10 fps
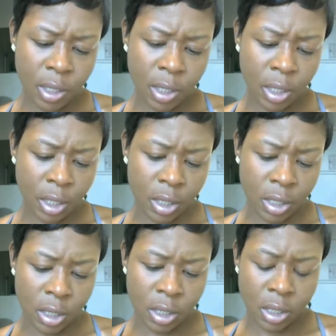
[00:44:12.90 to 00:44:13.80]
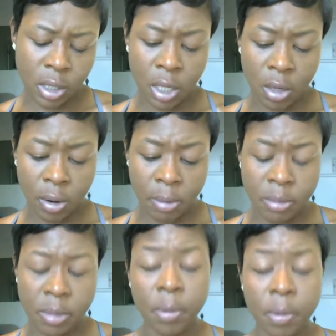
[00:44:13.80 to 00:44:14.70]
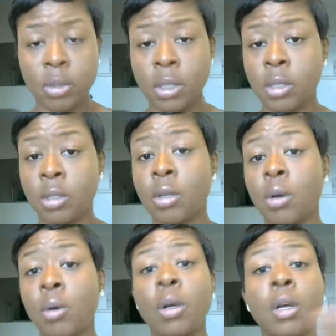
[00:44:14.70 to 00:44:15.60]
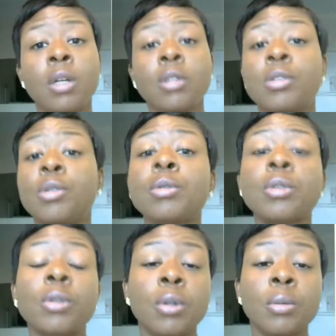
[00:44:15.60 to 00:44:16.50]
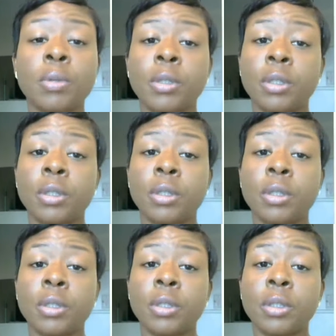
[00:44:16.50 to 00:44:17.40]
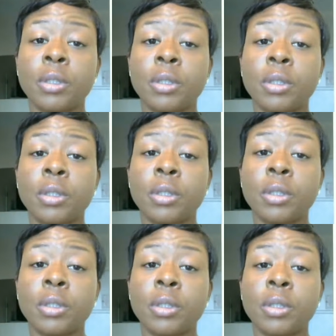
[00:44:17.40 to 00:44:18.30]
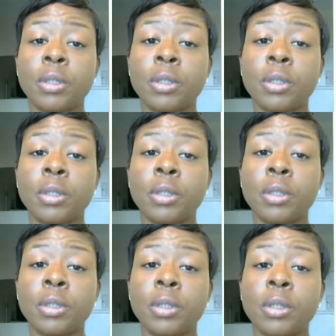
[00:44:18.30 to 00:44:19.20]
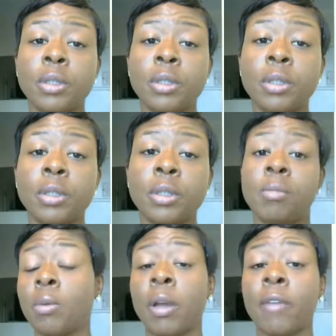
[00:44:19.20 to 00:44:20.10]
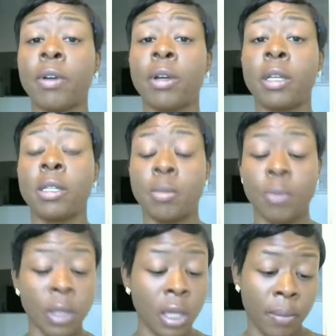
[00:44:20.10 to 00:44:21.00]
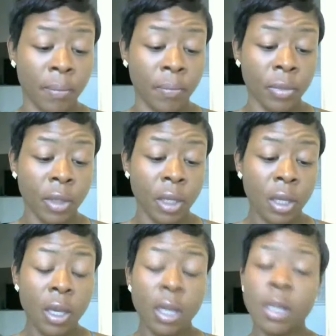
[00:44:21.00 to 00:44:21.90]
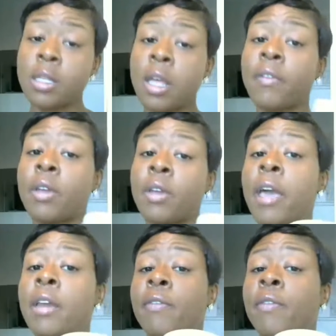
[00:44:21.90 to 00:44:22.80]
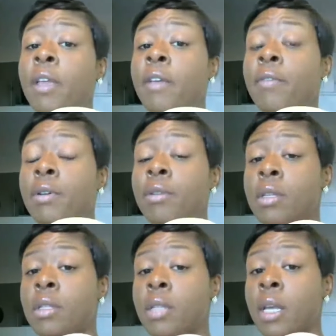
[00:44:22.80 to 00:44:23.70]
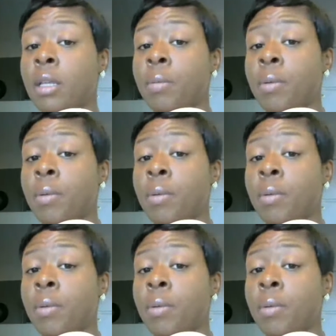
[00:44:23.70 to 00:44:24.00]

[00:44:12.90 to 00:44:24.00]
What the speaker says: 10 grams of protein. So 2 scoops, you're at your piece of chicken. And you can put this in anything, a smoothie, whatever. It's really, it doesn't have an added flavor, this daily protein boost.